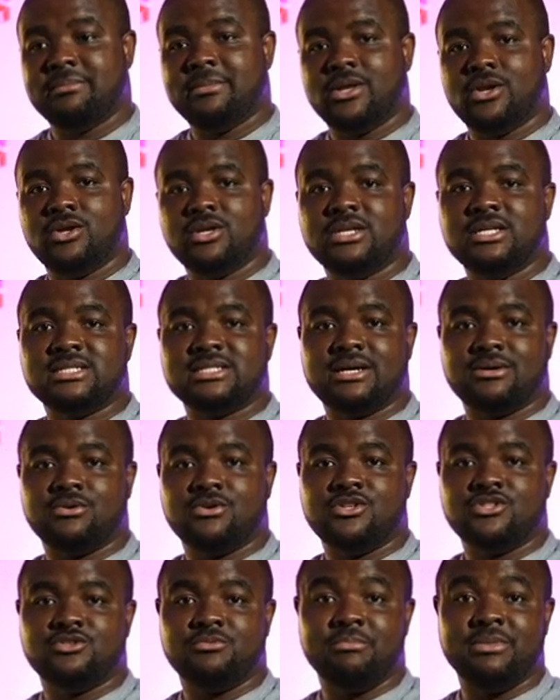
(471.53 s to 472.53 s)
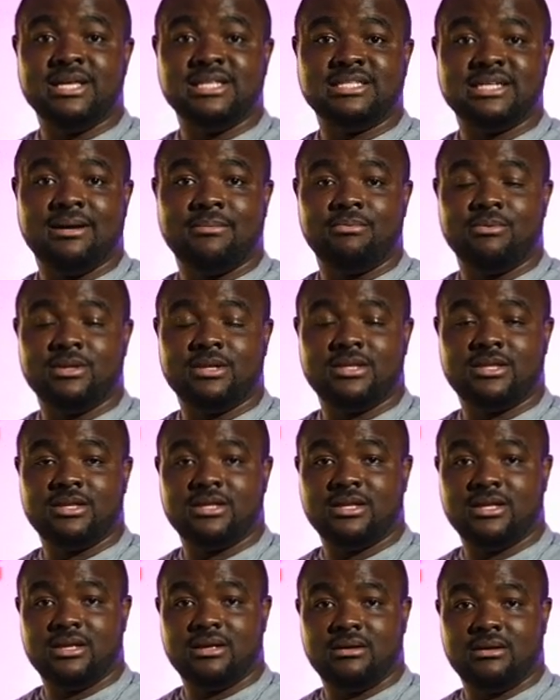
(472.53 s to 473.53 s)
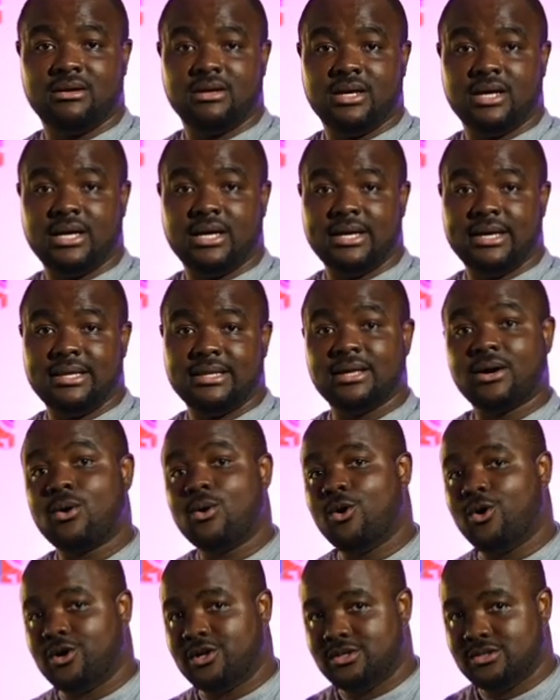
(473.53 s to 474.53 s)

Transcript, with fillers: melodies are going to meet up with uh, the chord